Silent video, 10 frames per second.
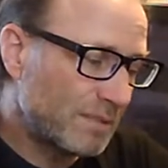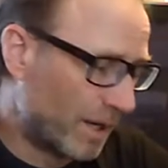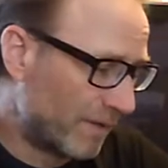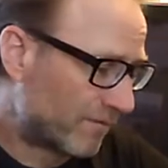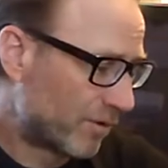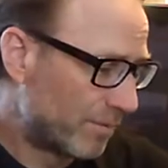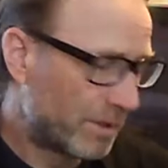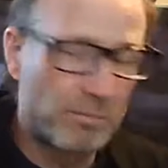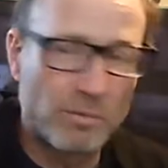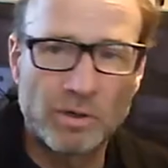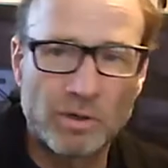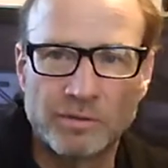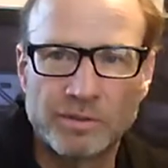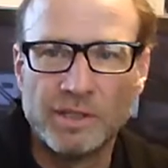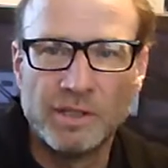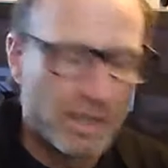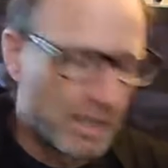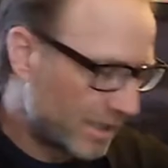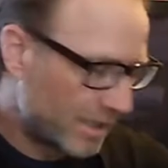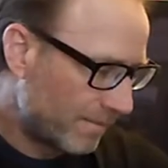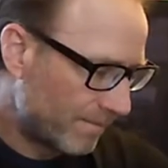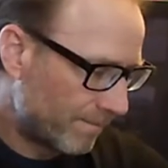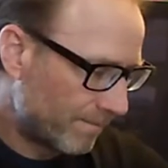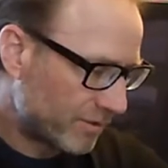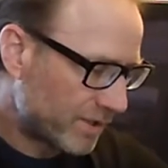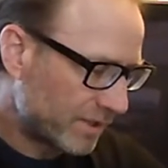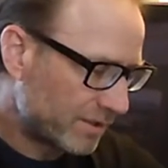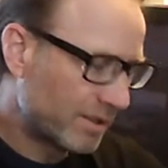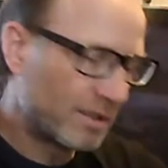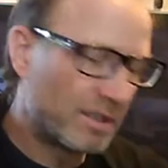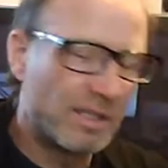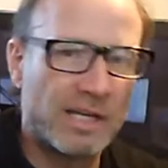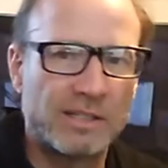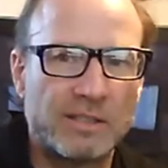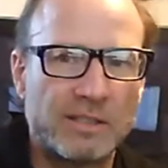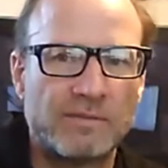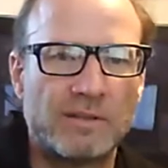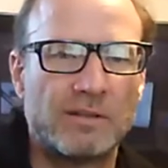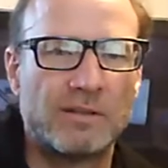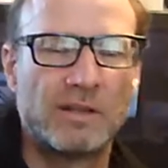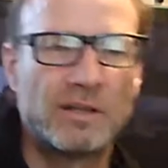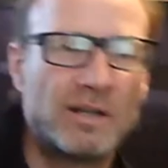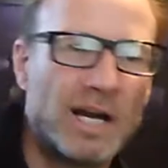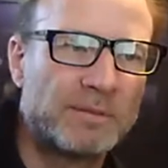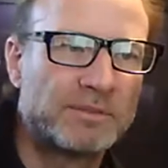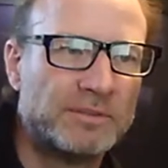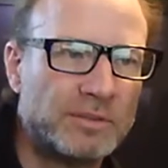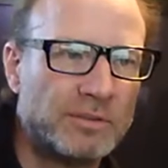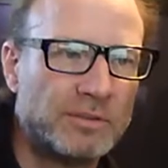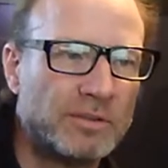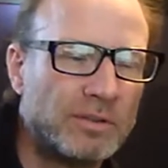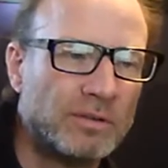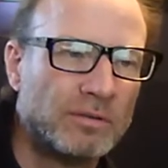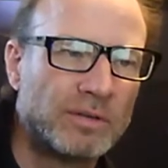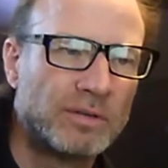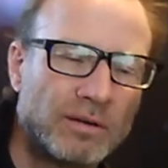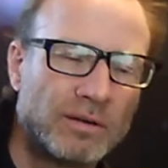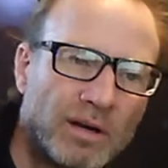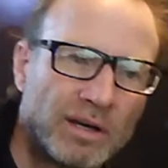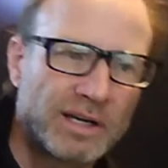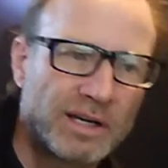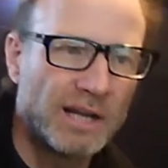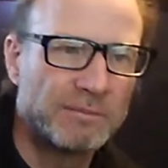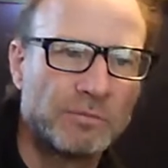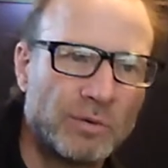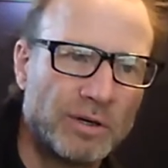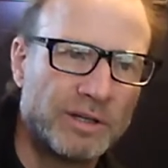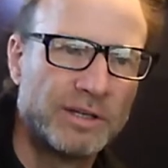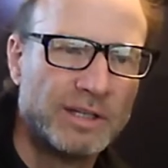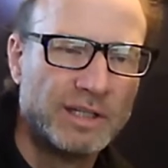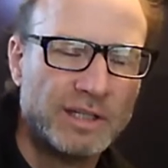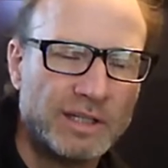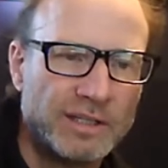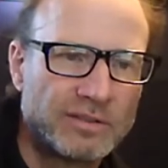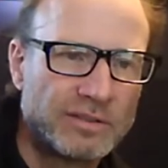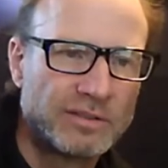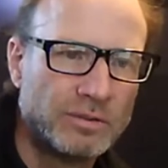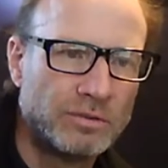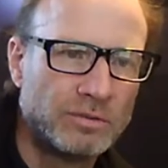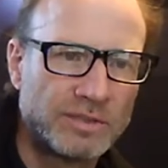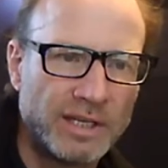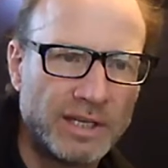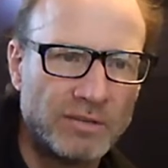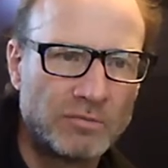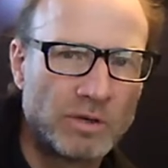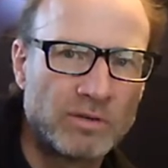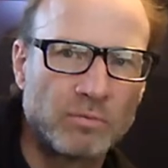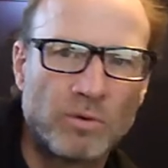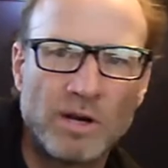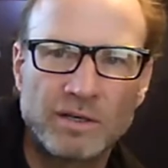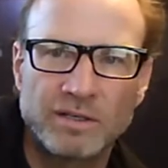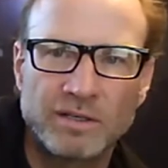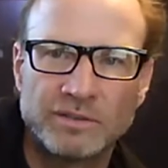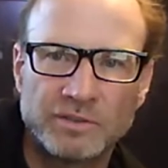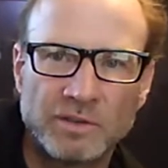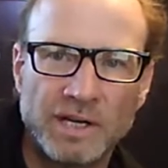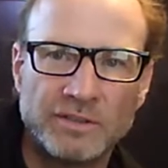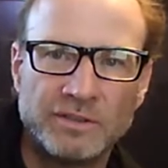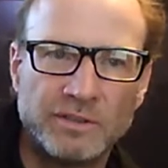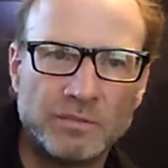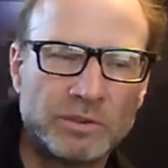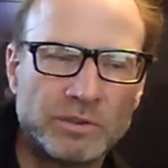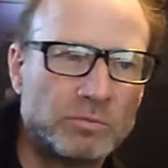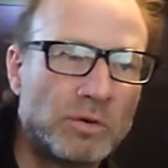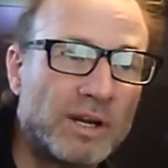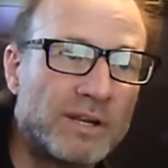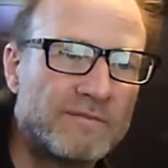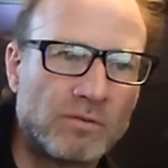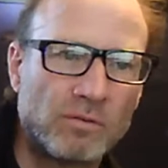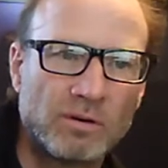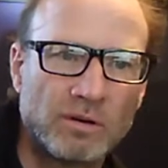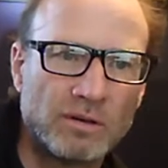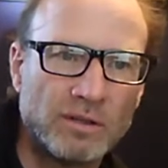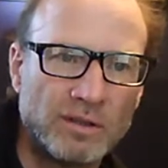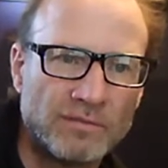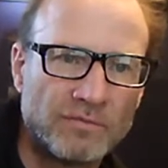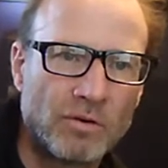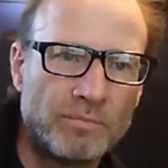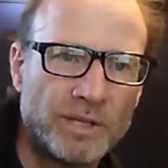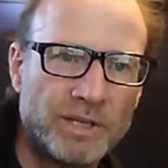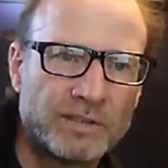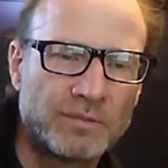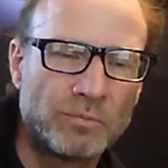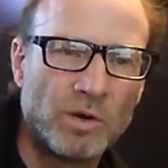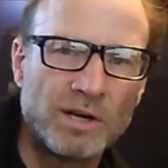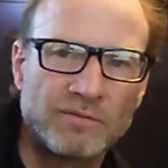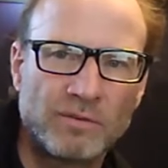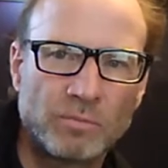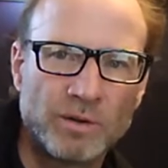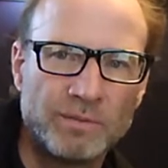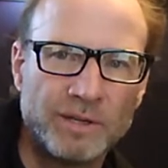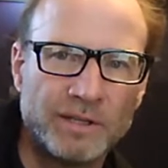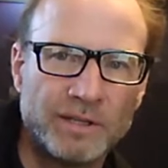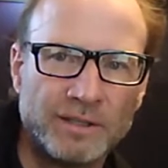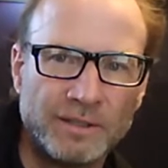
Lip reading: But for the mere mortals, there's actually a lot of different options you can do. A common one is to use a run-walk strategy where you run for 4 minutes and walk for 1 minute.